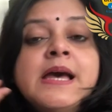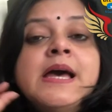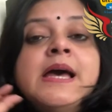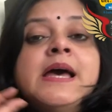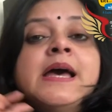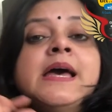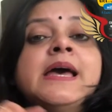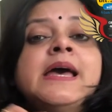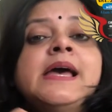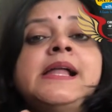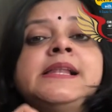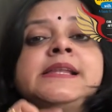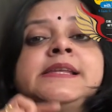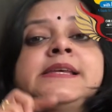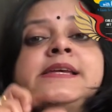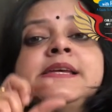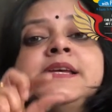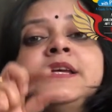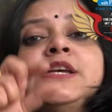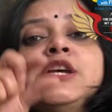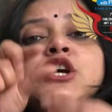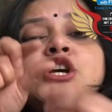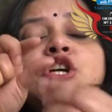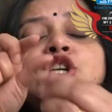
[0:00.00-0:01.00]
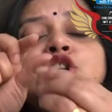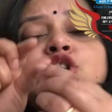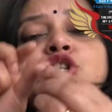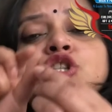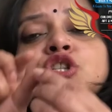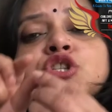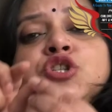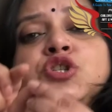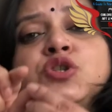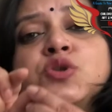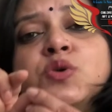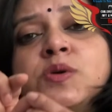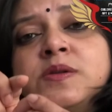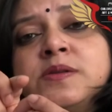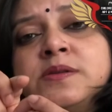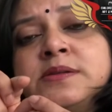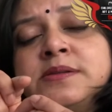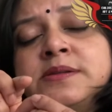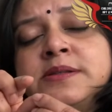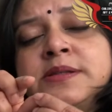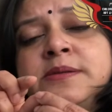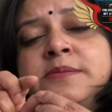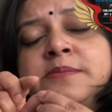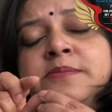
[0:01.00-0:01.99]
Helgi took the
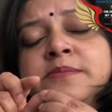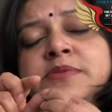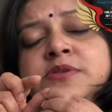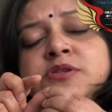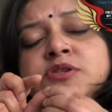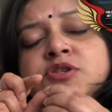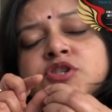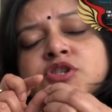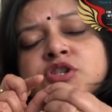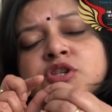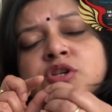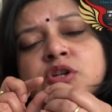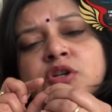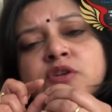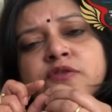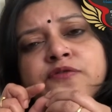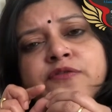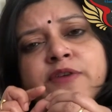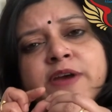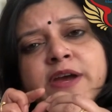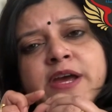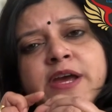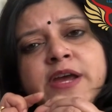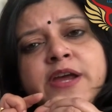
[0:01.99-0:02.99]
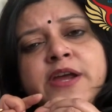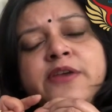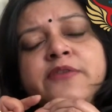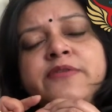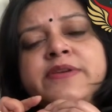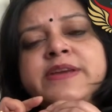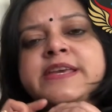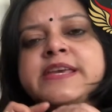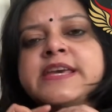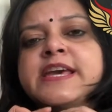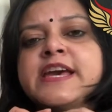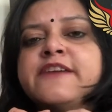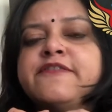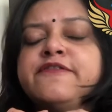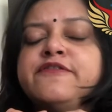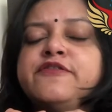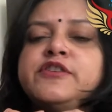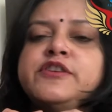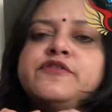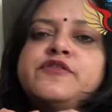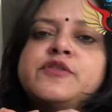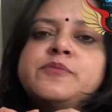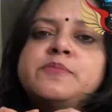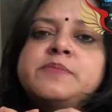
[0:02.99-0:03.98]
thimble very
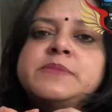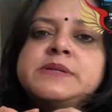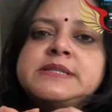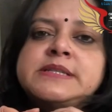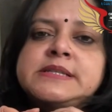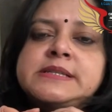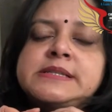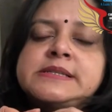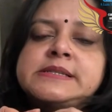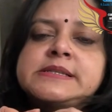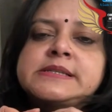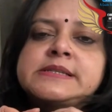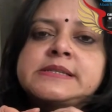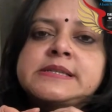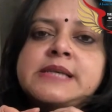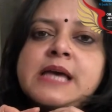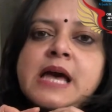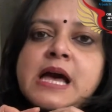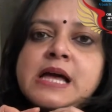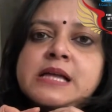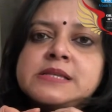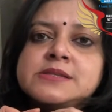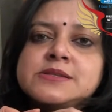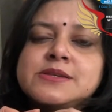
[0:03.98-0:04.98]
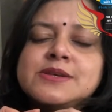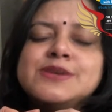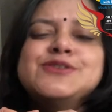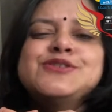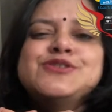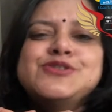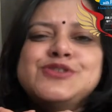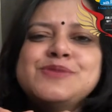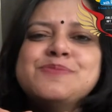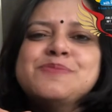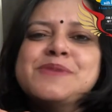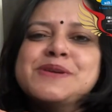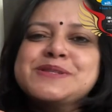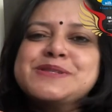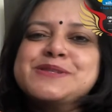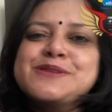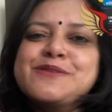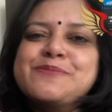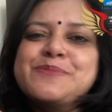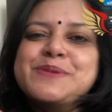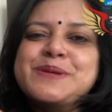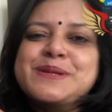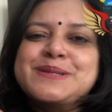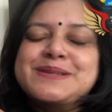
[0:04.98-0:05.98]
carefully from Matilda's hands. She must
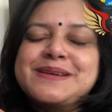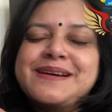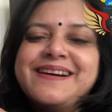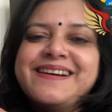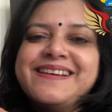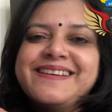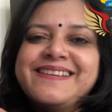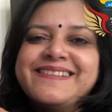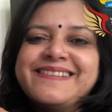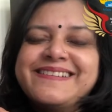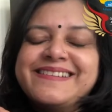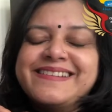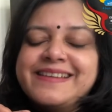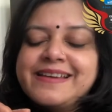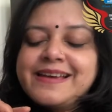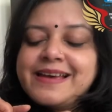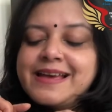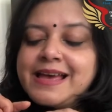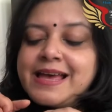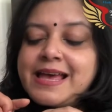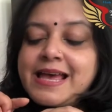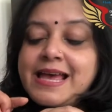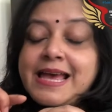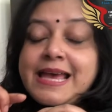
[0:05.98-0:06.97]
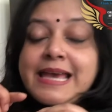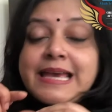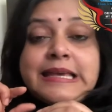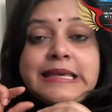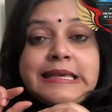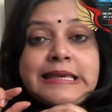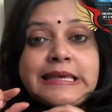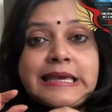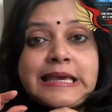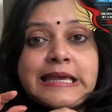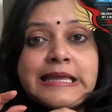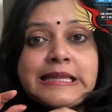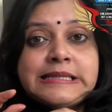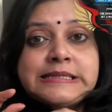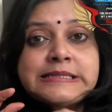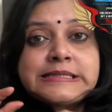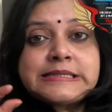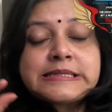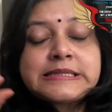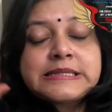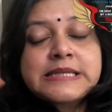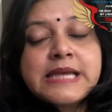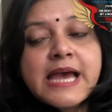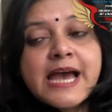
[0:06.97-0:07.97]
have been tired. He held
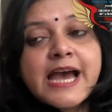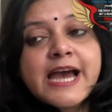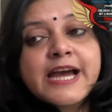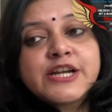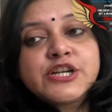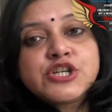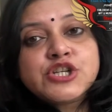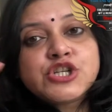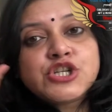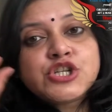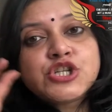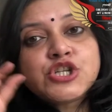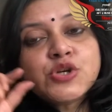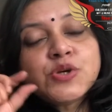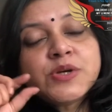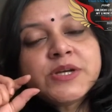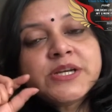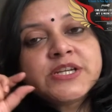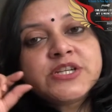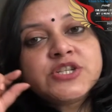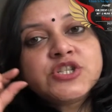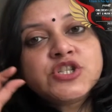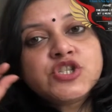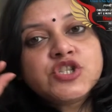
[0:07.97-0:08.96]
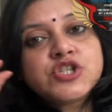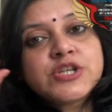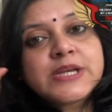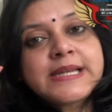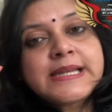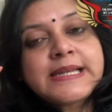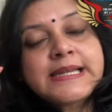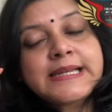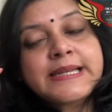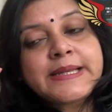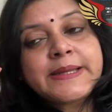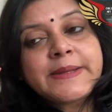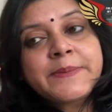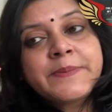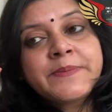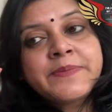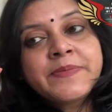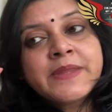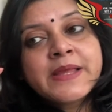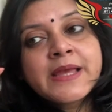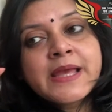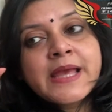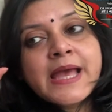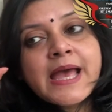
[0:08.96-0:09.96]
it and shook it gently
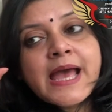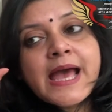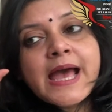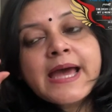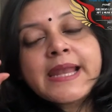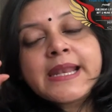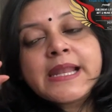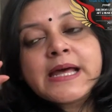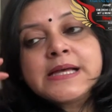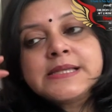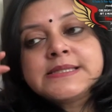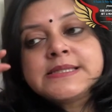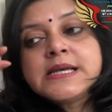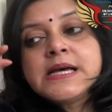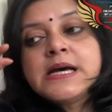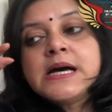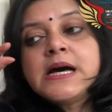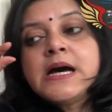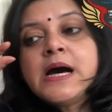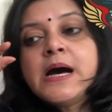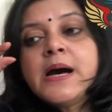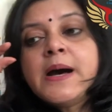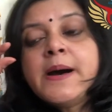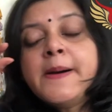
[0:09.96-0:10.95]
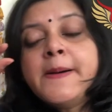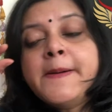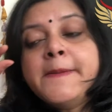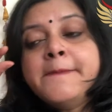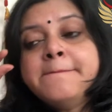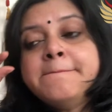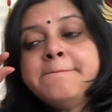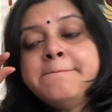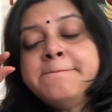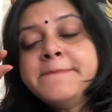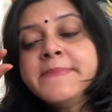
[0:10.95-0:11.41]
and asked, "Hello,